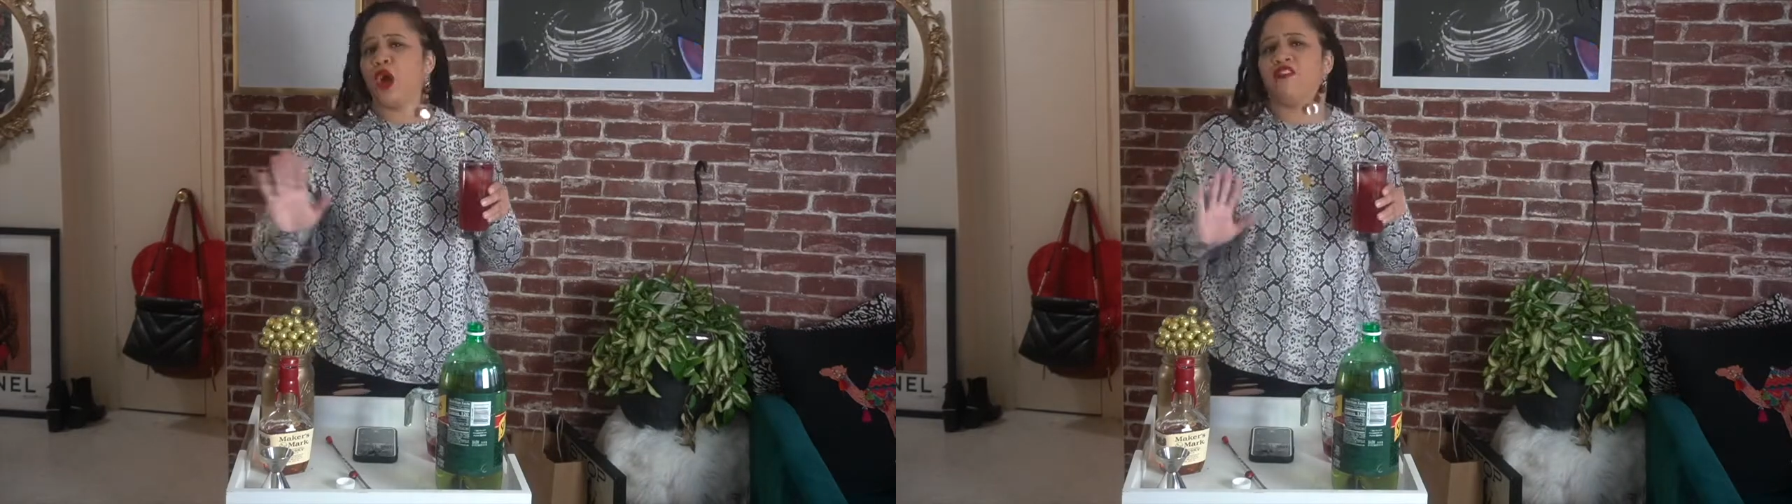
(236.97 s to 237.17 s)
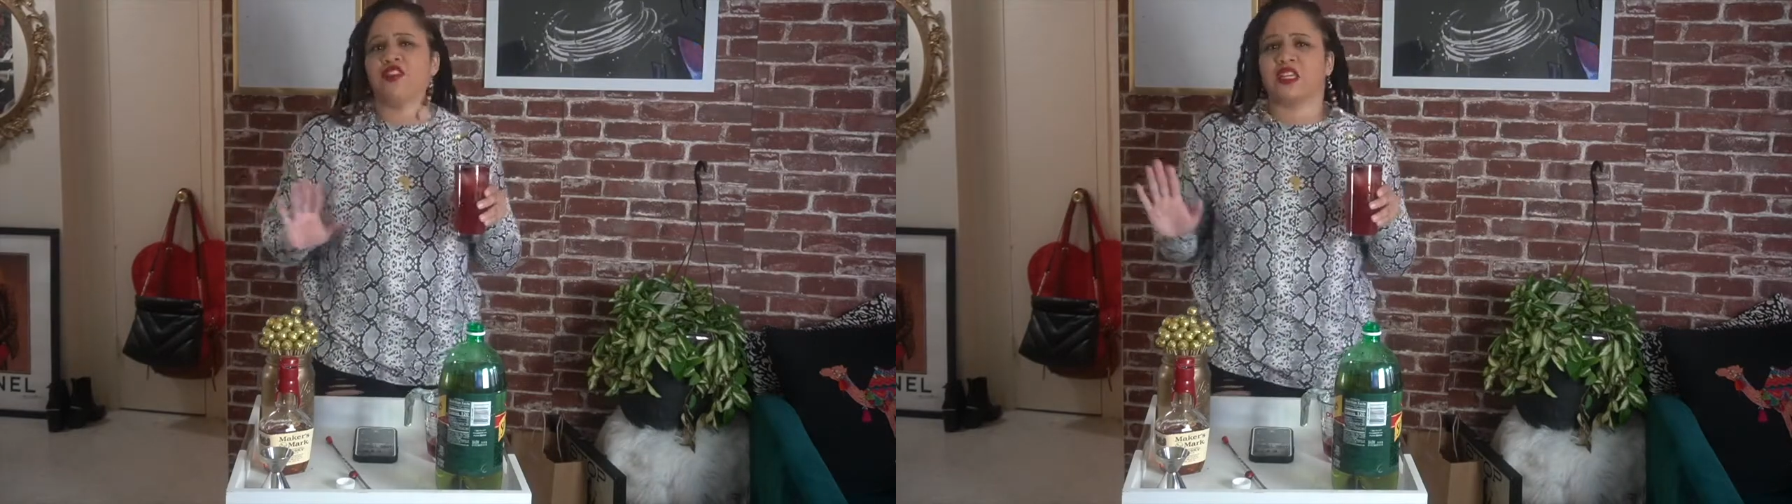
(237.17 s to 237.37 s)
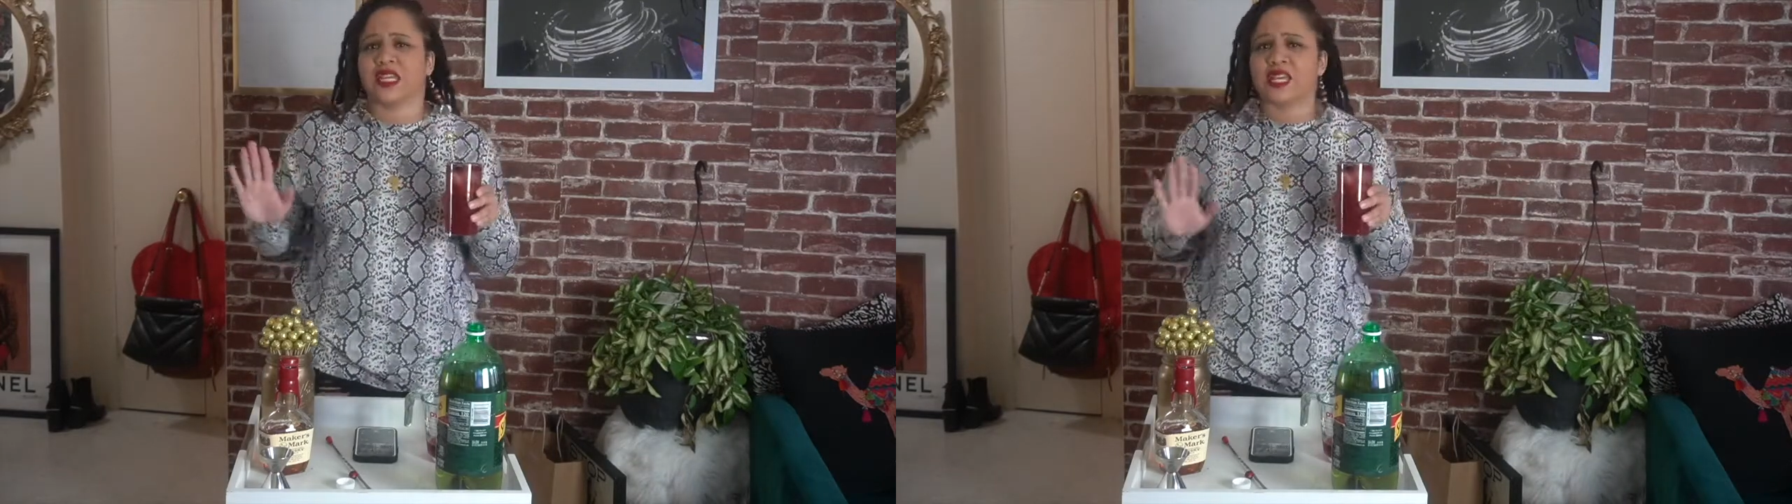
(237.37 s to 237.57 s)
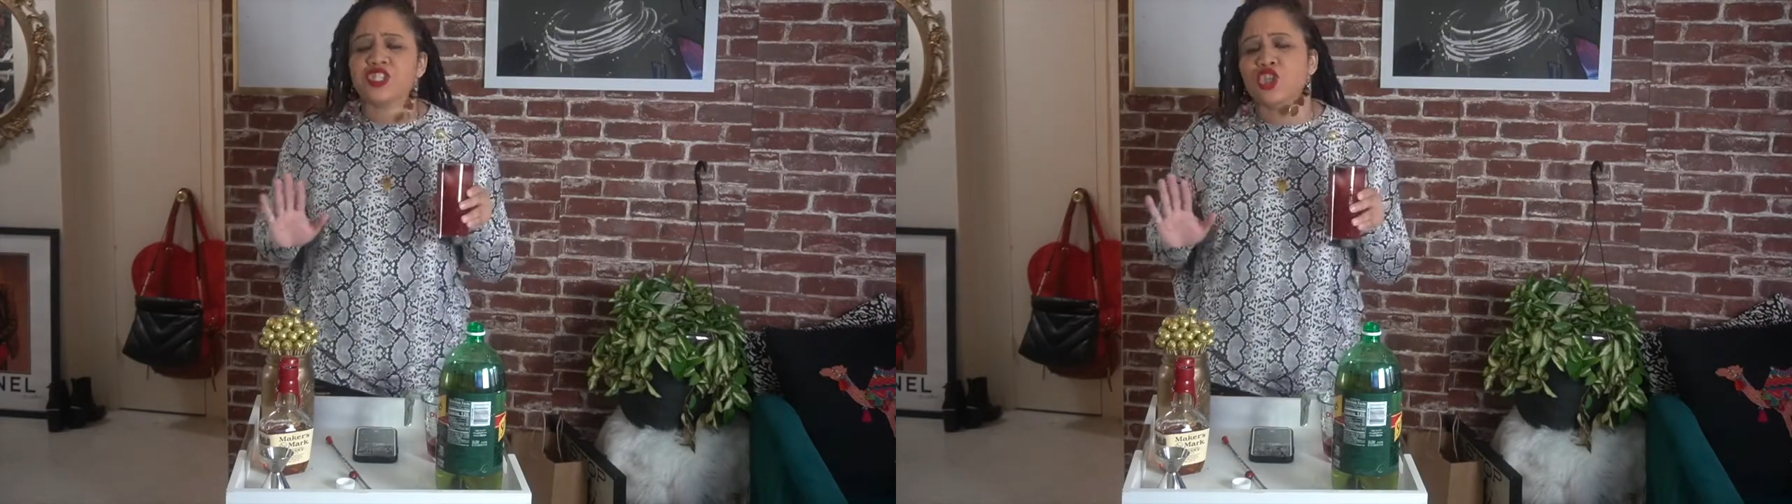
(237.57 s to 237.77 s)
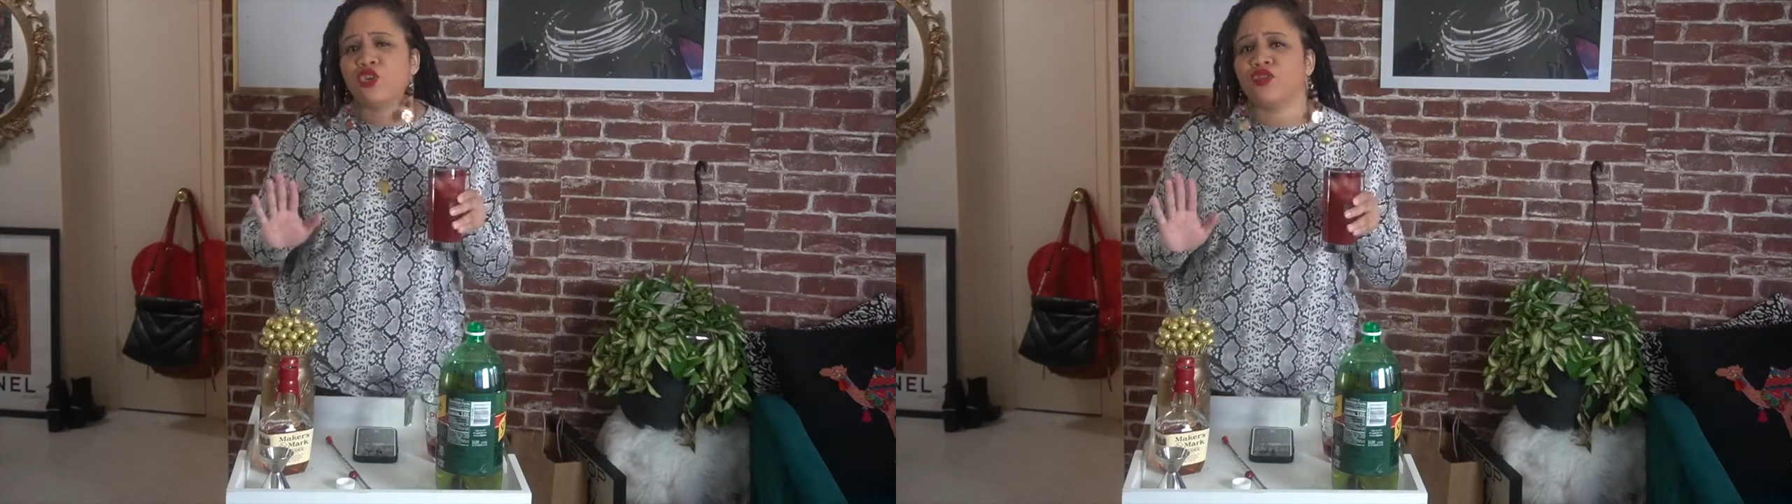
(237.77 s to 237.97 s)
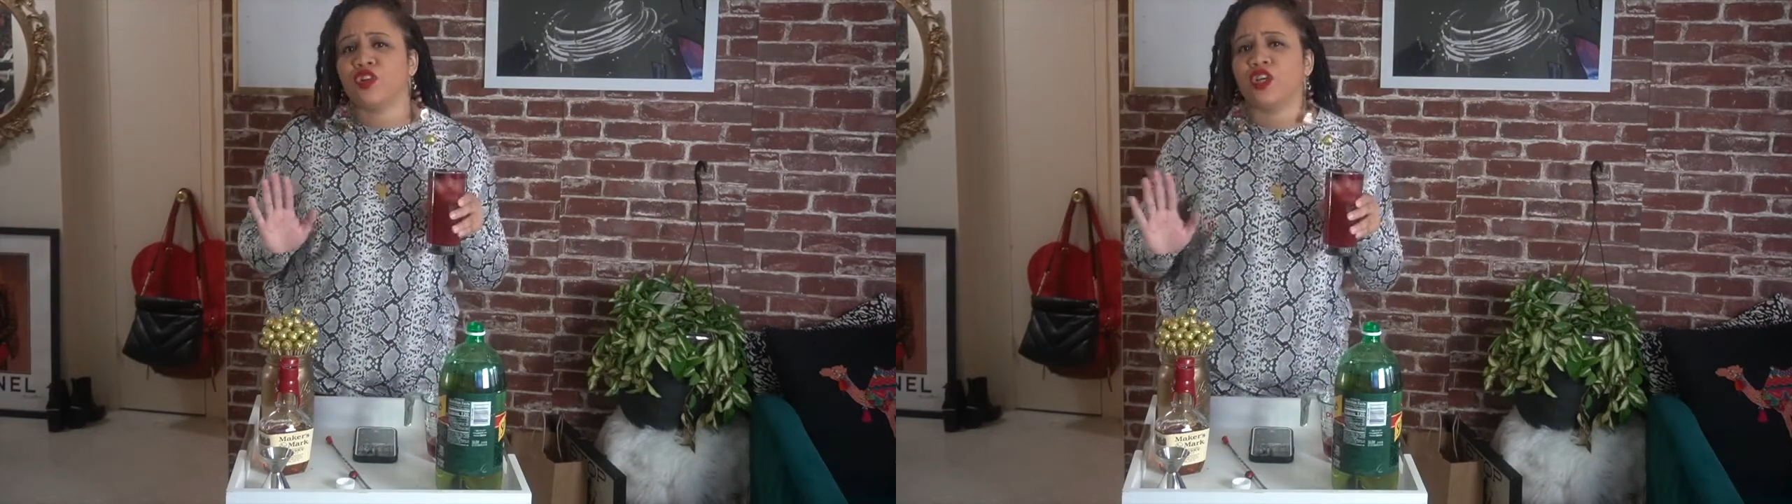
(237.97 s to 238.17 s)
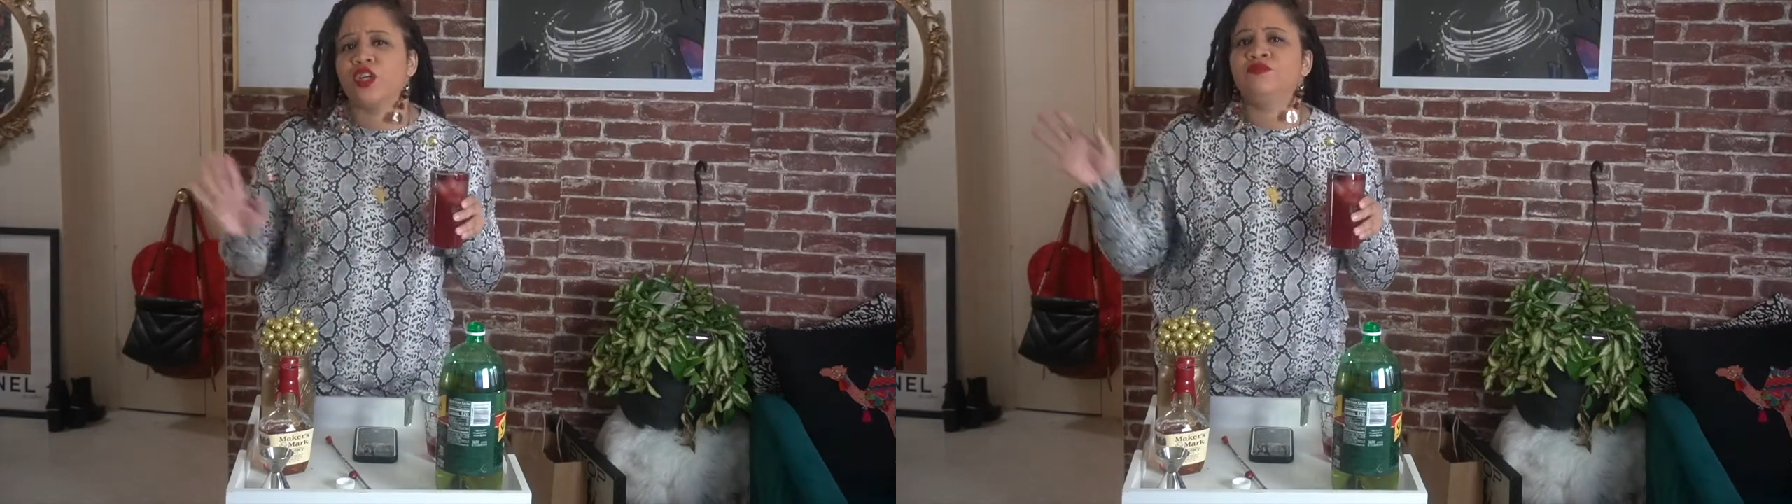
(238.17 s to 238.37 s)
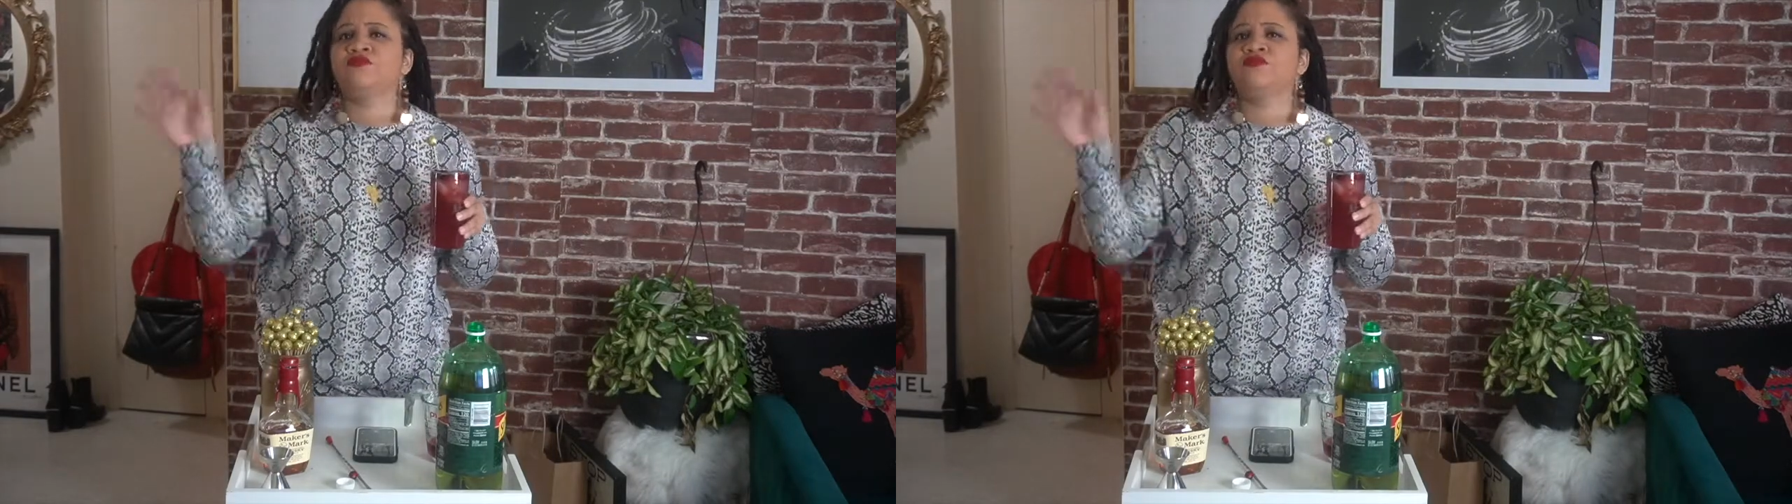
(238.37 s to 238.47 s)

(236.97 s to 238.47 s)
having a guest over.